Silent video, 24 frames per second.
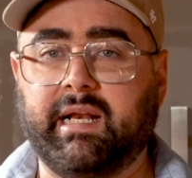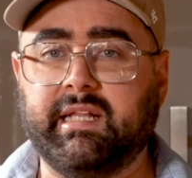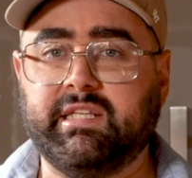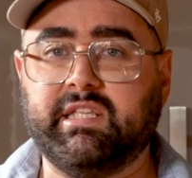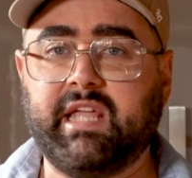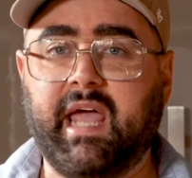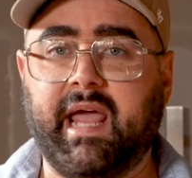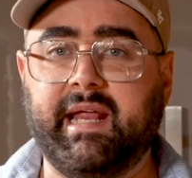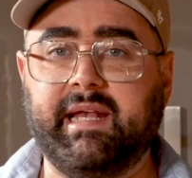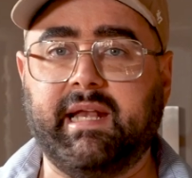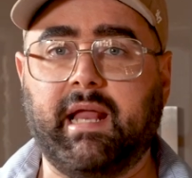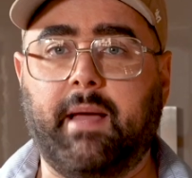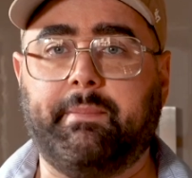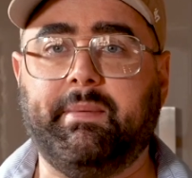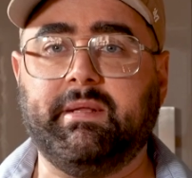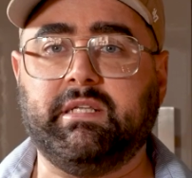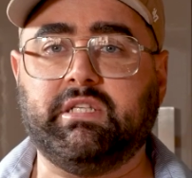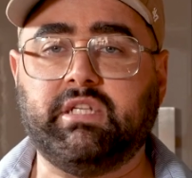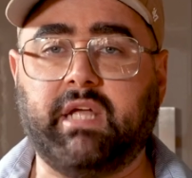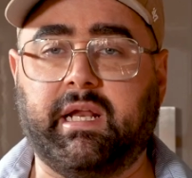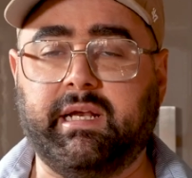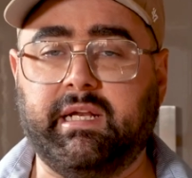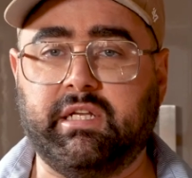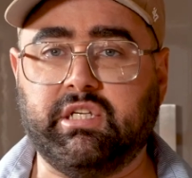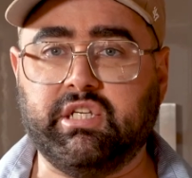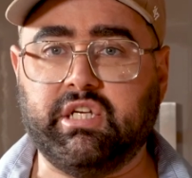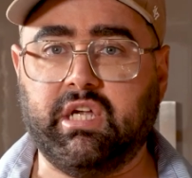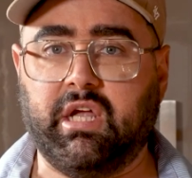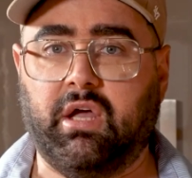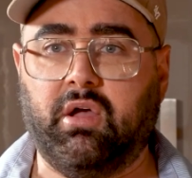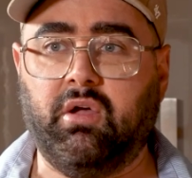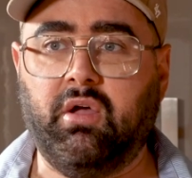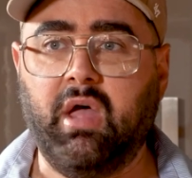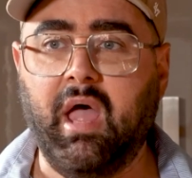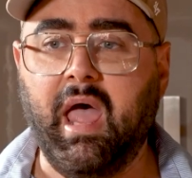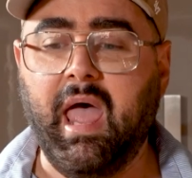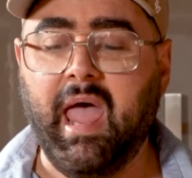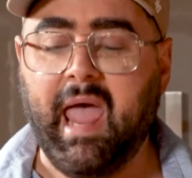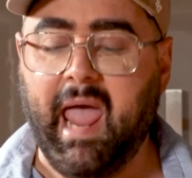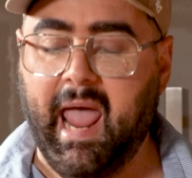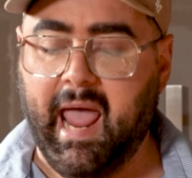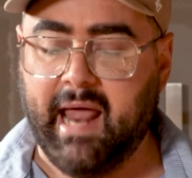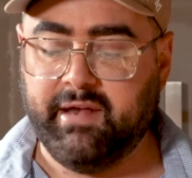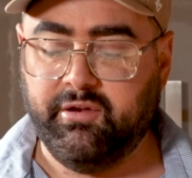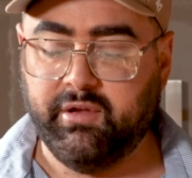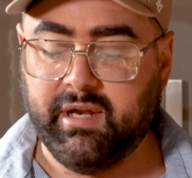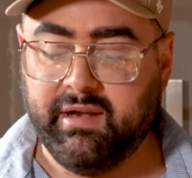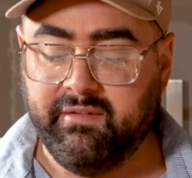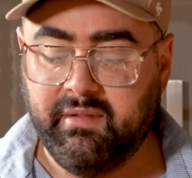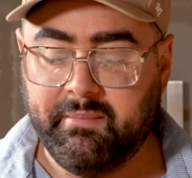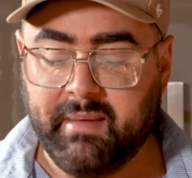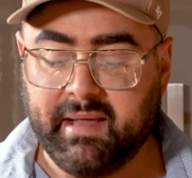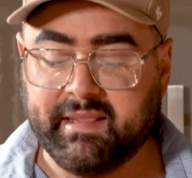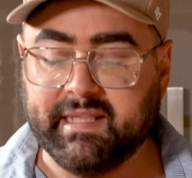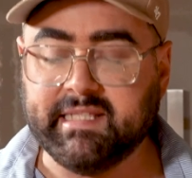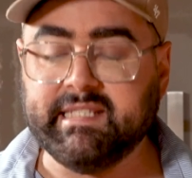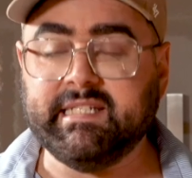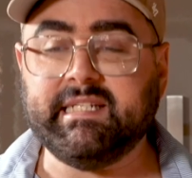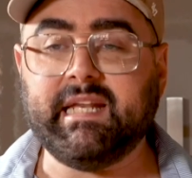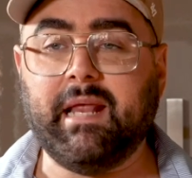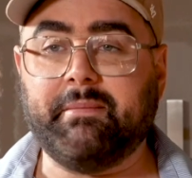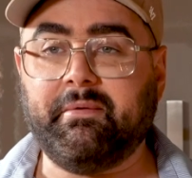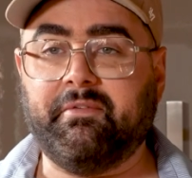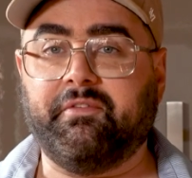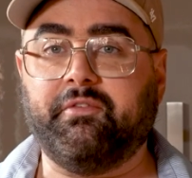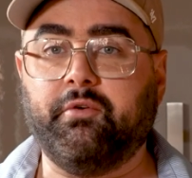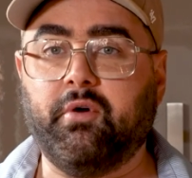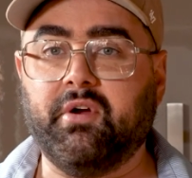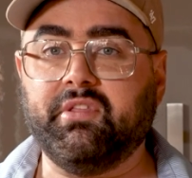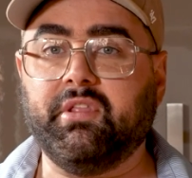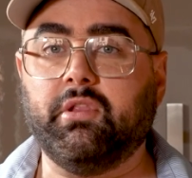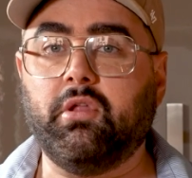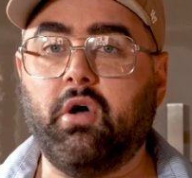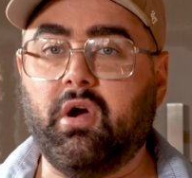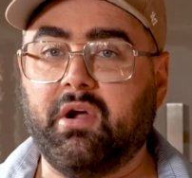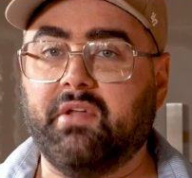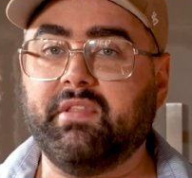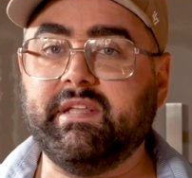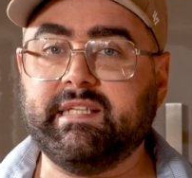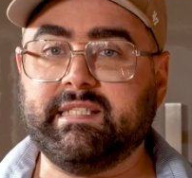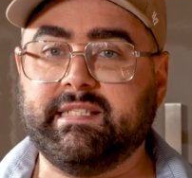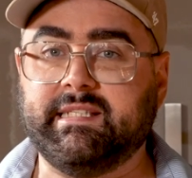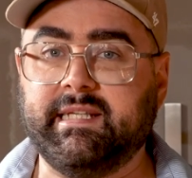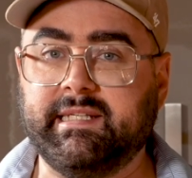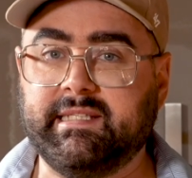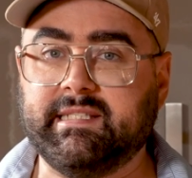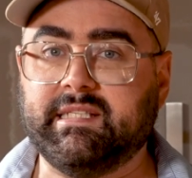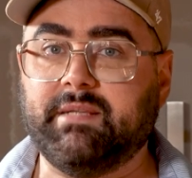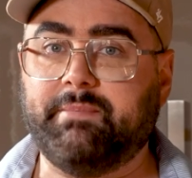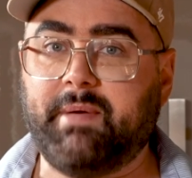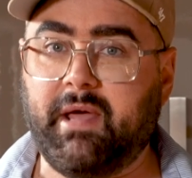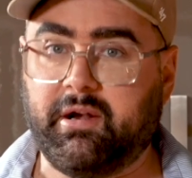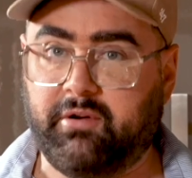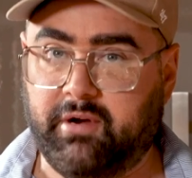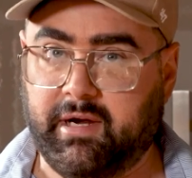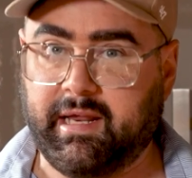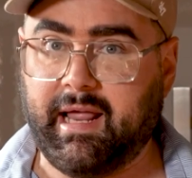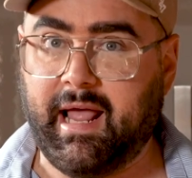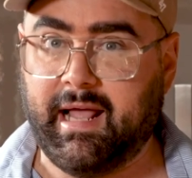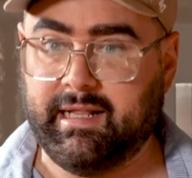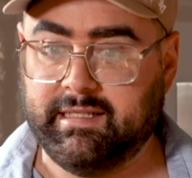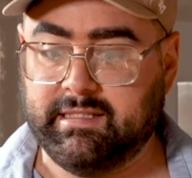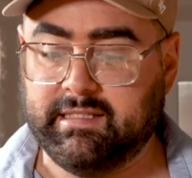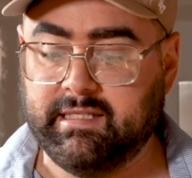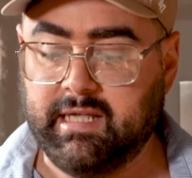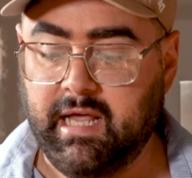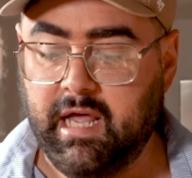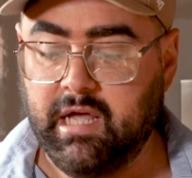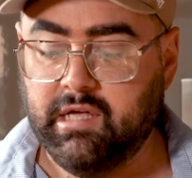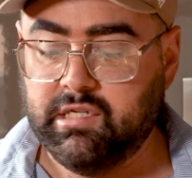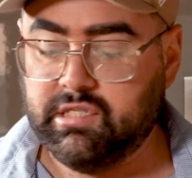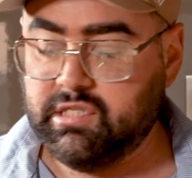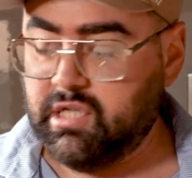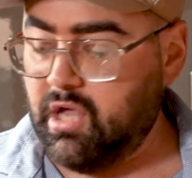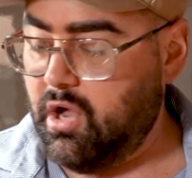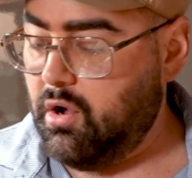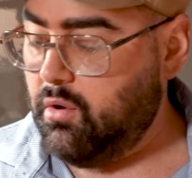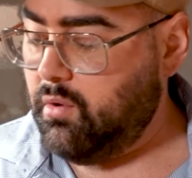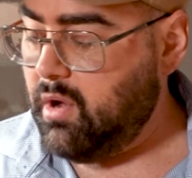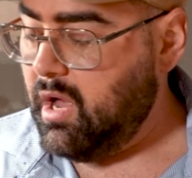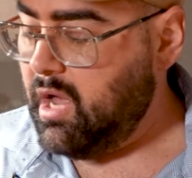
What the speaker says: of tighten up and trying to chill. And you can even make this the day before. The longer this sits, the better it gets. So